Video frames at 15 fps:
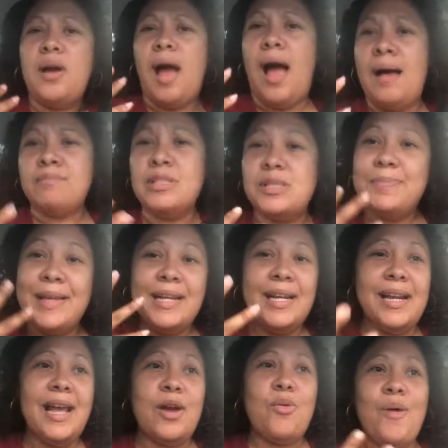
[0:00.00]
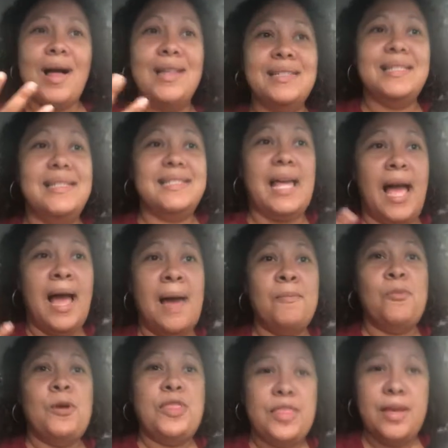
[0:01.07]
I'm spending that quality
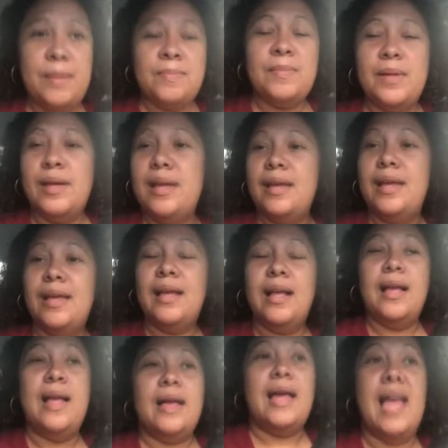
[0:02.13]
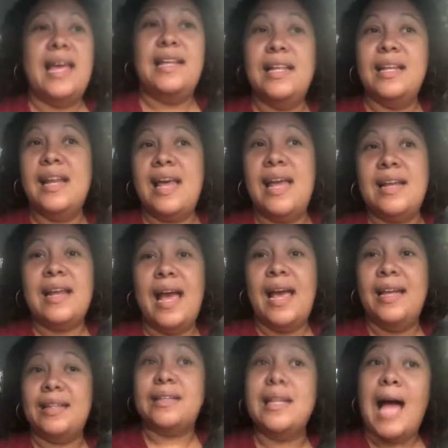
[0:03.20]
time with them. And then at
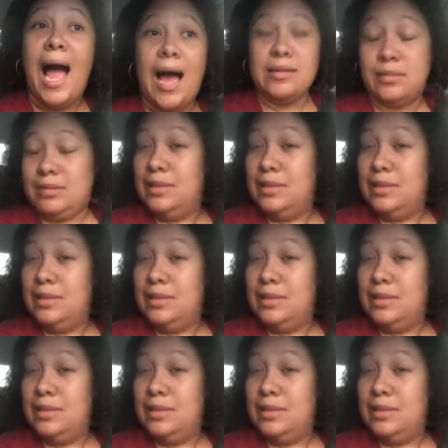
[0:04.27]
8 o'clock,